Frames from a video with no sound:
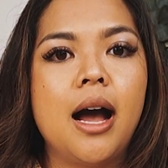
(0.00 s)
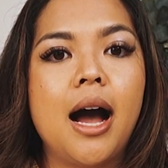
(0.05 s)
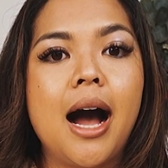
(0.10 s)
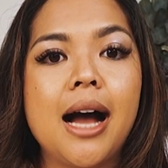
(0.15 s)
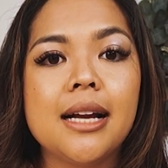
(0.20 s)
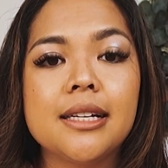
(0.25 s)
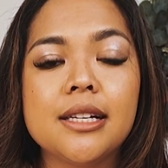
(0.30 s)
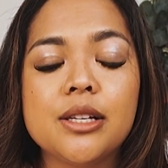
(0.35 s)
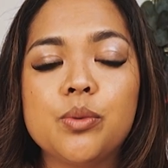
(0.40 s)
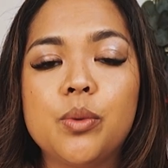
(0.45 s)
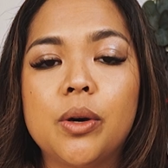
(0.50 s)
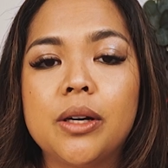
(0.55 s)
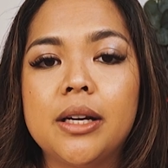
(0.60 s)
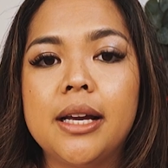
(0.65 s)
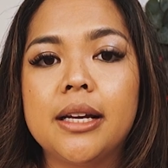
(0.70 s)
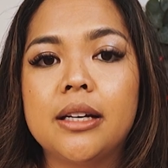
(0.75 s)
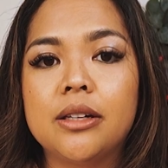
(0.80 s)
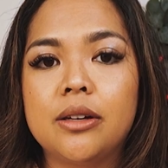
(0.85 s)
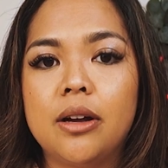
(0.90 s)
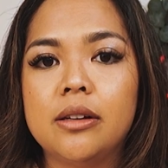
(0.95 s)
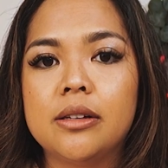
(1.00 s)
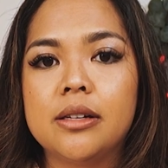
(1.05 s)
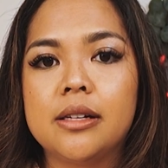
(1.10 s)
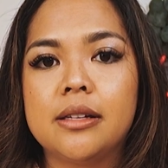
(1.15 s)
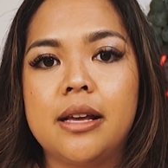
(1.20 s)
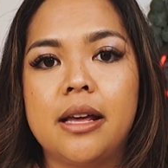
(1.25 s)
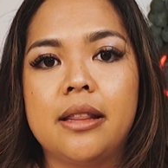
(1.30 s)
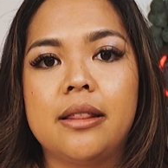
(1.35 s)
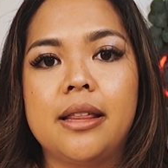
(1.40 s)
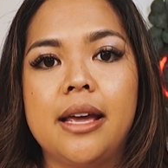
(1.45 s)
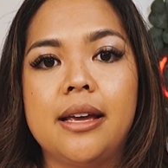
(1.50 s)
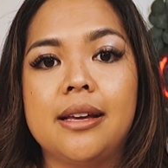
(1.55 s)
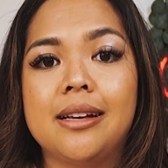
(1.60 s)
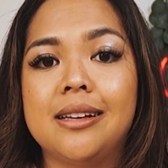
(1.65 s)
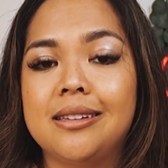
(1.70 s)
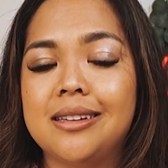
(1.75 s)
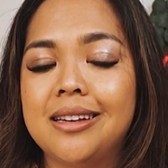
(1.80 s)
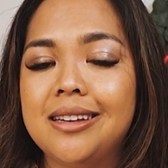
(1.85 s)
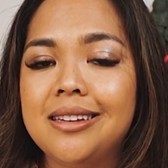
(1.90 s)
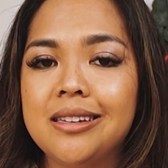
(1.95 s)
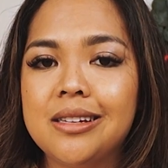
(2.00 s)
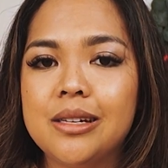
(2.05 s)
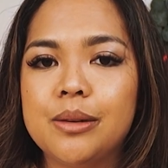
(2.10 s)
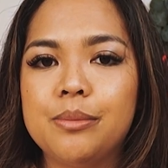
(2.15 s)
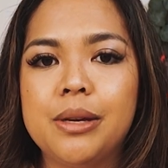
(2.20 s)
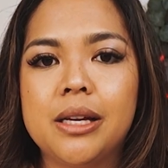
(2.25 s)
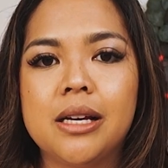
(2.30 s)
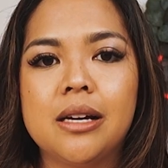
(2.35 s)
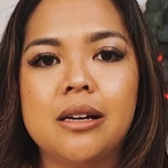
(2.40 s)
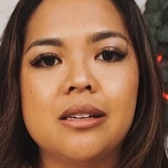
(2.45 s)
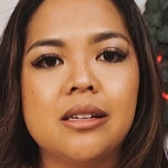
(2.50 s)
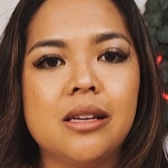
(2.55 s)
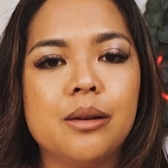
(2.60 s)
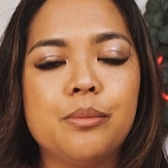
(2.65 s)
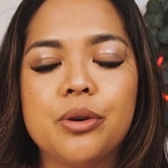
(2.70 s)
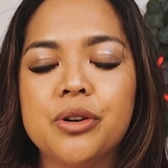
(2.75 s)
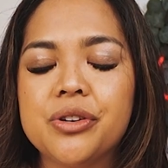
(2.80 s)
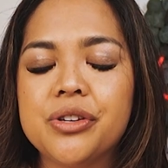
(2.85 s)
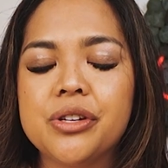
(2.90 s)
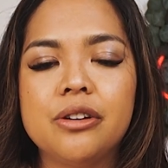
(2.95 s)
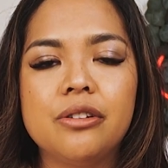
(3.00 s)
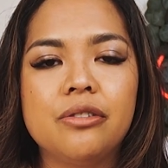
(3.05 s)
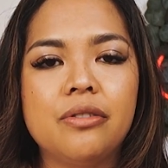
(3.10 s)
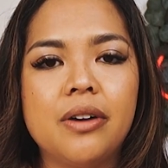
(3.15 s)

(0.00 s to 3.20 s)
I just want to acknowledge that they exist because in personal